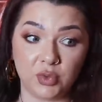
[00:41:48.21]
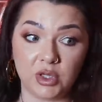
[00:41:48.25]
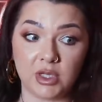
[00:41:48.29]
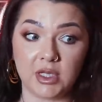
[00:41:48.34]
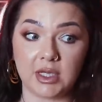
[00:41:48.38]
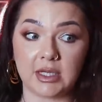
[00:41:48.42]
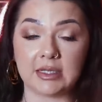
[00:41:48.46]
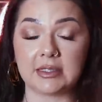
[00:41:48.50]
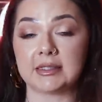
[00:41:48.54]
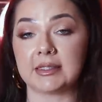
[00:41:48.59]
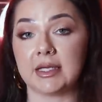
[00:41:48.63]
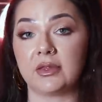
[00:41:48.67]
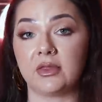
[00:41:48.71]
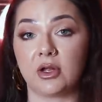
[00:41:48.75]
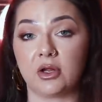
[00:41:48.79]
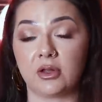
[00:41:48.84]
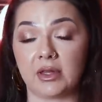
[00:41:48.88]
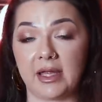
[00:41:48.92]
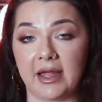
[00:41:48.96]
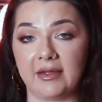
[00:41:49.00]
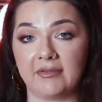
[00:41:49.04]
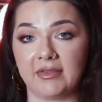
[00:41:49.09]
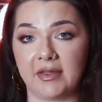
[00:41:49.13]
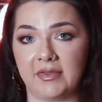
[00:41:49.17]
things in their
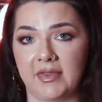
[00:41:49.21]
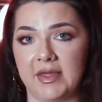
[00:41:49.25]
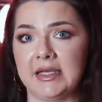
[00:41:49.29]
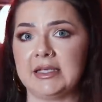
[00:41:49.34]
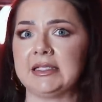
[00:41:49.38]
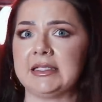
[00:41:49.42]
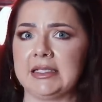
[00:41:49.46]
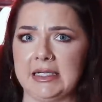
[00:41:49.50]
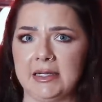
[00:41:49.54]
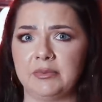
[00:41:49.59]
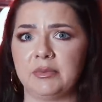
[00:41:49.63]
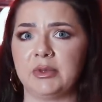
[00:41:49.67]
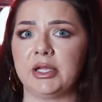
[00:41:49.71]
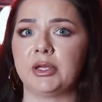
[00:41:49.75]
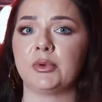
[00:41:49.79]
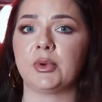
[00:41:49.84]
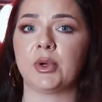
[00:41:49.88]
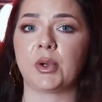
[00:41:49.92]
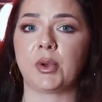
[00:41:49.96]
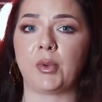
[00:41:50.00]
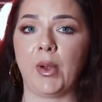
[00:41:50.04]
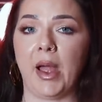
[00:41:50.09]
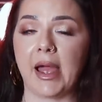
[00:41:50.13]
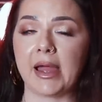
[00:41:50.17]
life that they deeply
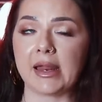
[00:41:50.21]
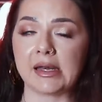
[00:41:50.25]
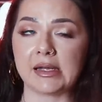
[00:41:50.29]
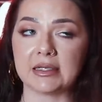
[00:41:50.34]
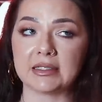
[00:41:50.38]
regret,